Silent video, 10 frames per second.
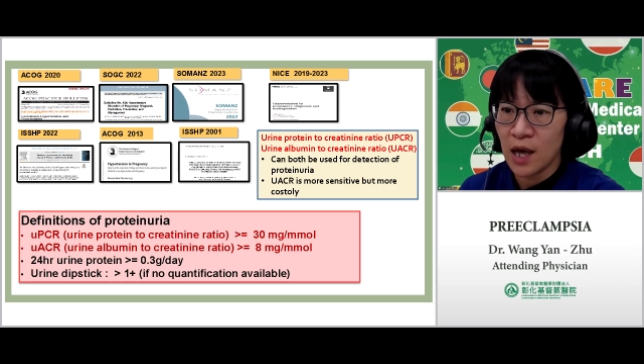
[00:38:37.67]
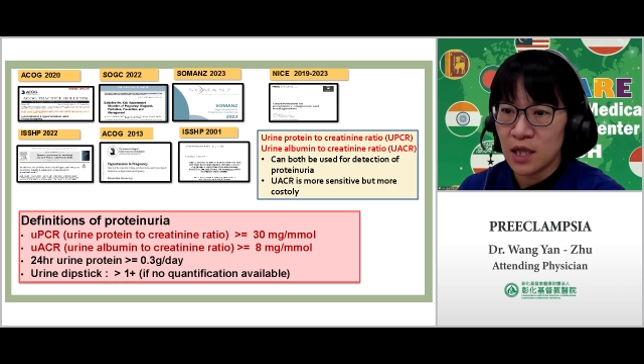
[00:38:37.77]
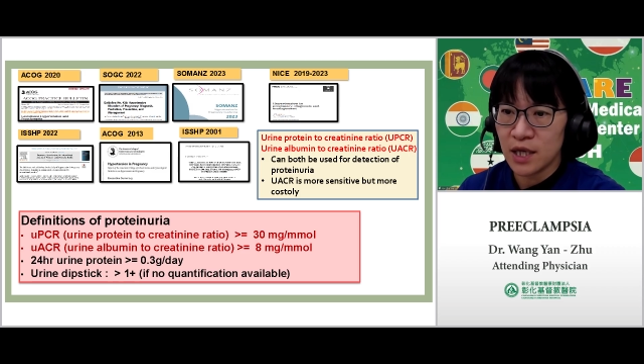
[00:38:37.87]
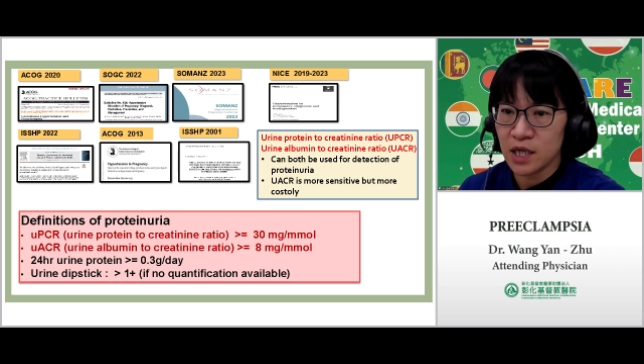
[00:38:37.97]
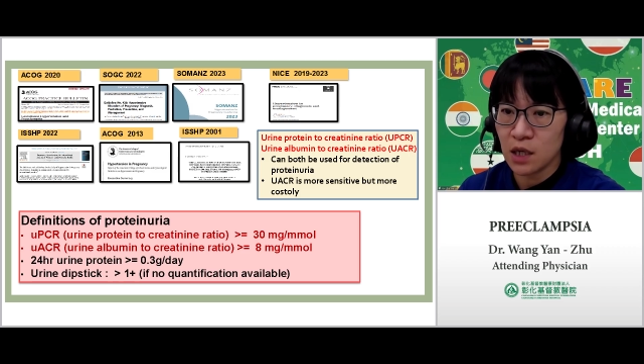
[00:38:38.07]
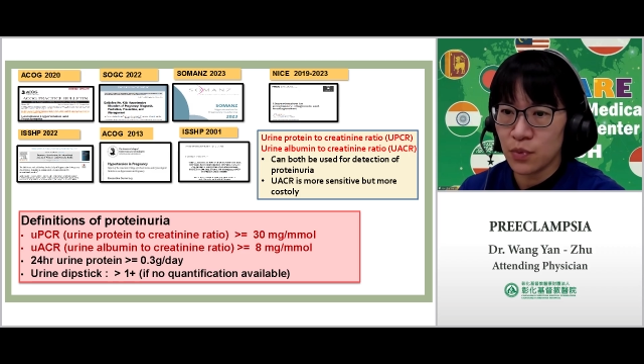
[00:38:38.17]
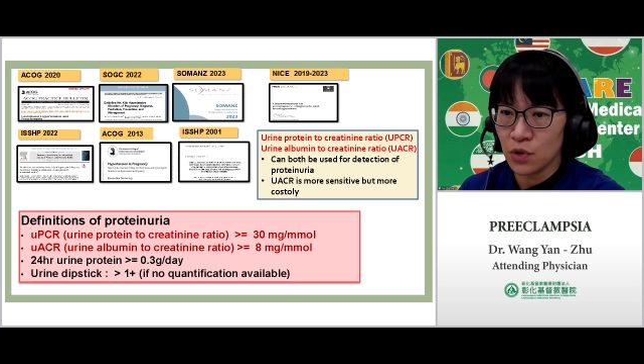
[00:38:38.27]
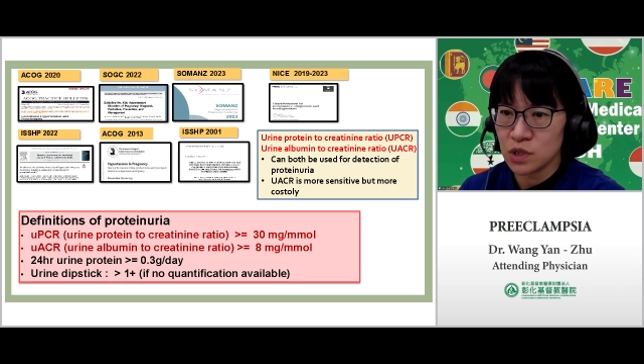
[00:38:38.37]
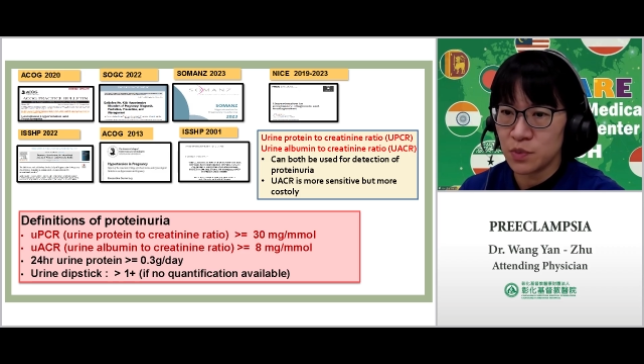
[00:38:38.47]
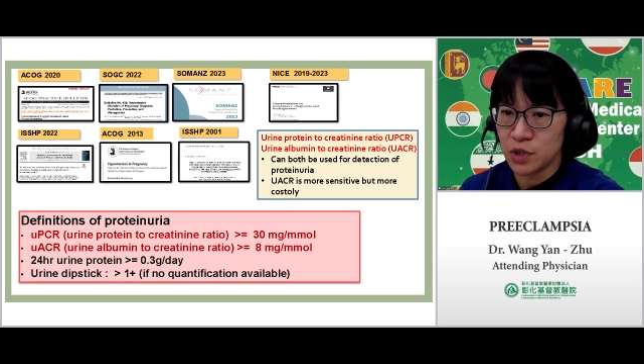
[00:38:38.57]
They can
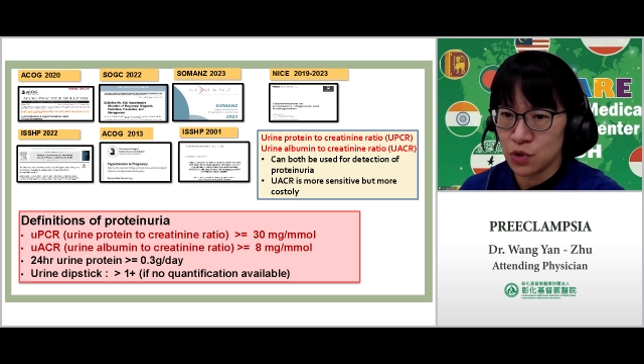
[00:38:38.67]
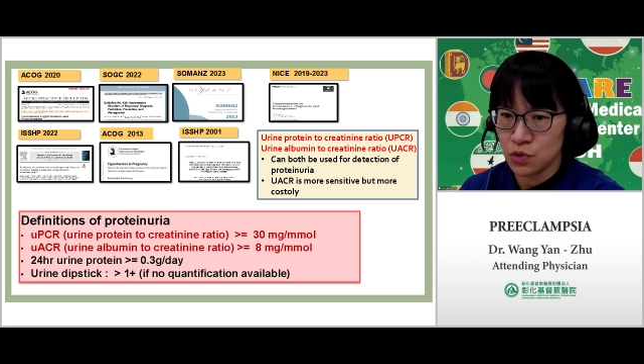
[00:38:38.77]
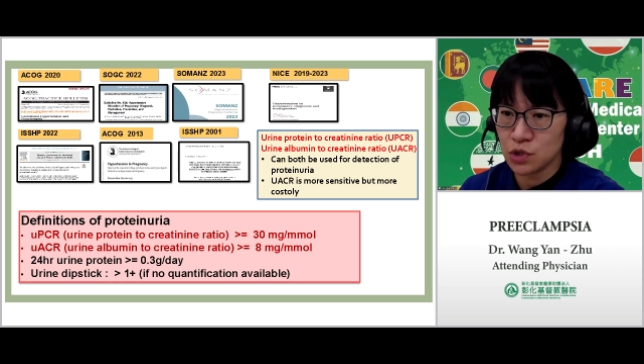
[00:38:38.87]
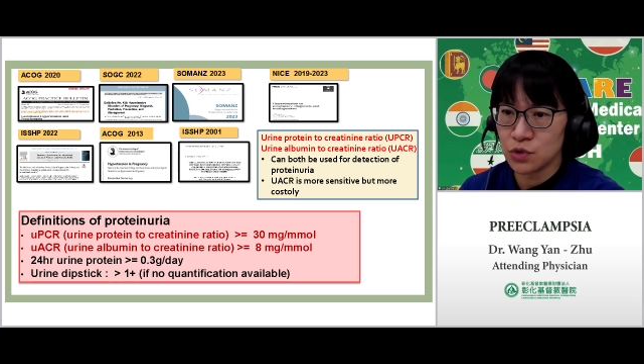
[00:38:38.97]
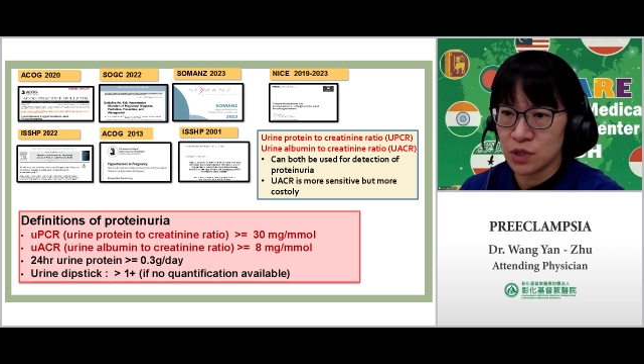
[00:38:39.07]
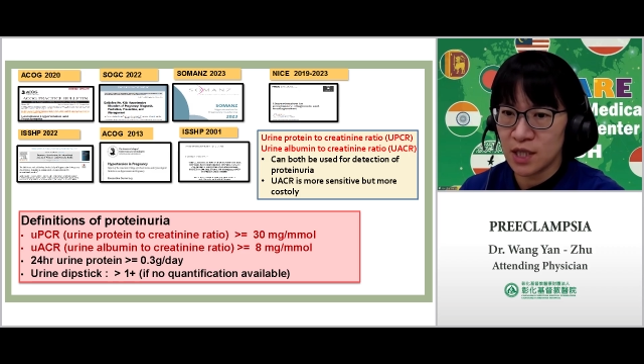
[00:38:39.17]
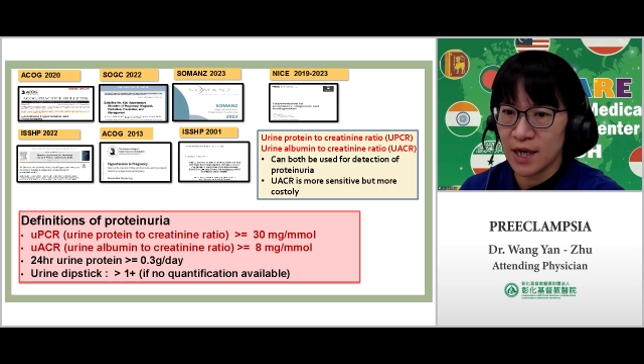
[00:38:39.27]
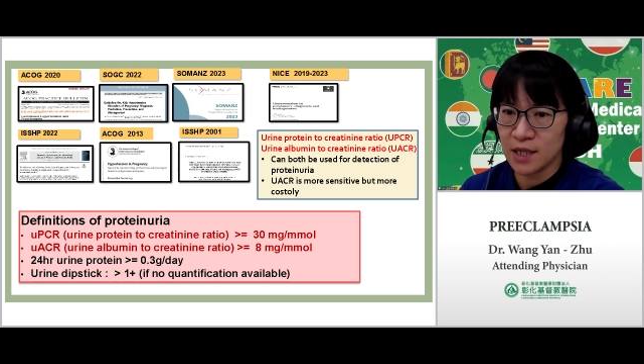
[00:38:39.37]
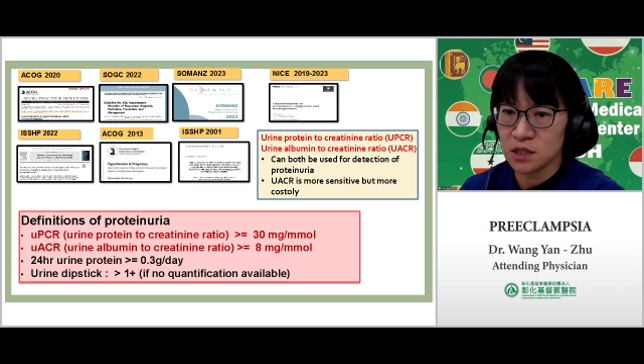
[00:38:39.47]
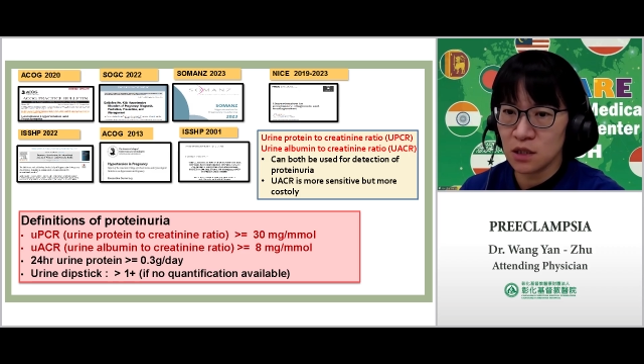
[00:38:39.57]
both be used to
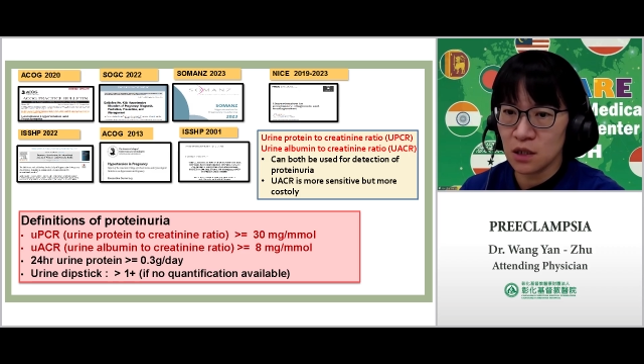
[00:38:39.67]
detect